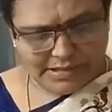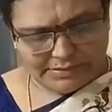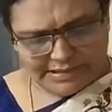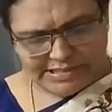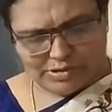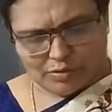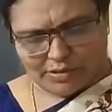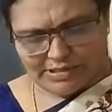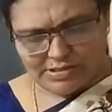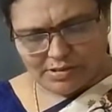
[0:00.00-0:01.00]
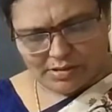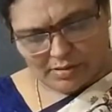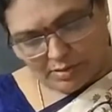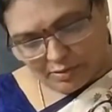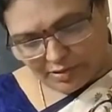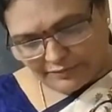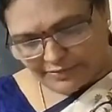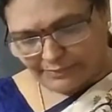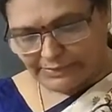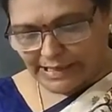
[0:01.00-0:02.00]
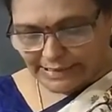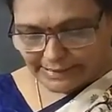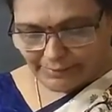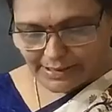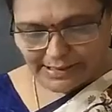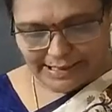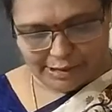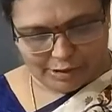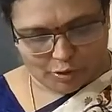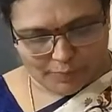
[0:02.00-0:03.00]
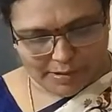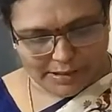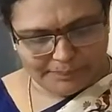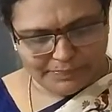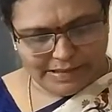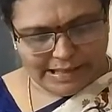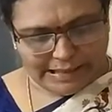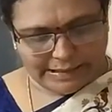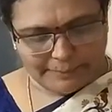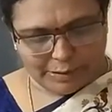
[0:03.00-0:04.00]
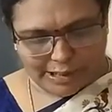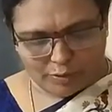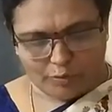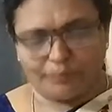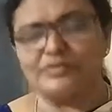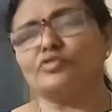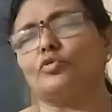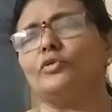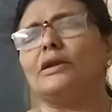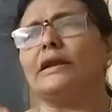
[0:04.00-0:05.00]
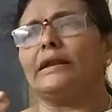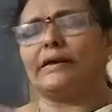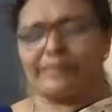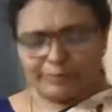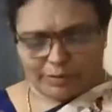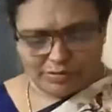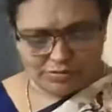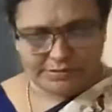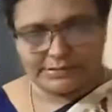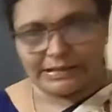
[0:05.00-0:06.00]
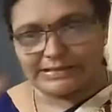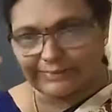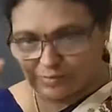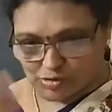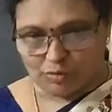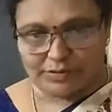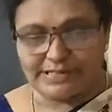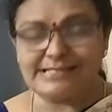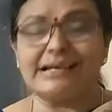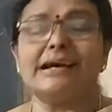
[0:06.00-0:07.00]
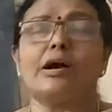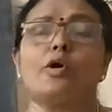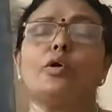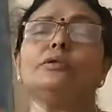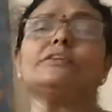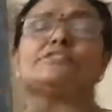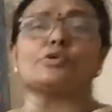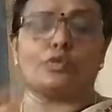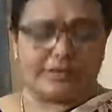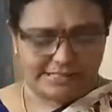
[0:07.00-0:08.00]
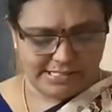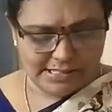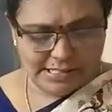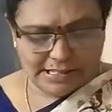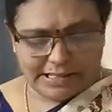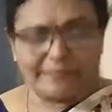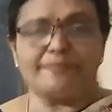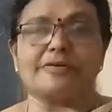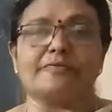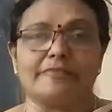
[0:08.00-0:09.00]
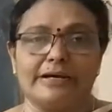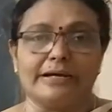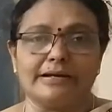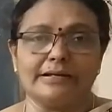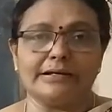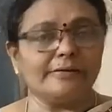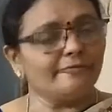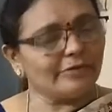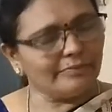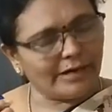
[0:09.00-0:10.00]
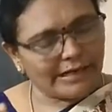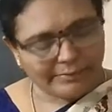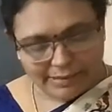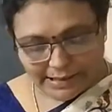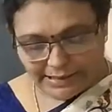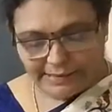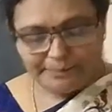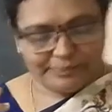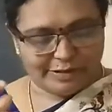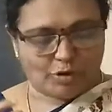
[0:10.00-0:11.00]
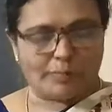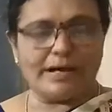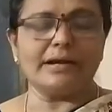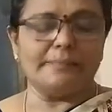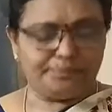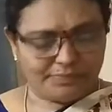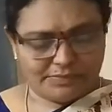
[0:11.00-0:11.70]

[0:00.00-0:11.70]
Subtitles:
These stories are all from the Andaman and Nicobar archipelago. So now I'm going to tell some stories. All the stories come from where? Come from Andaman and Nicobar.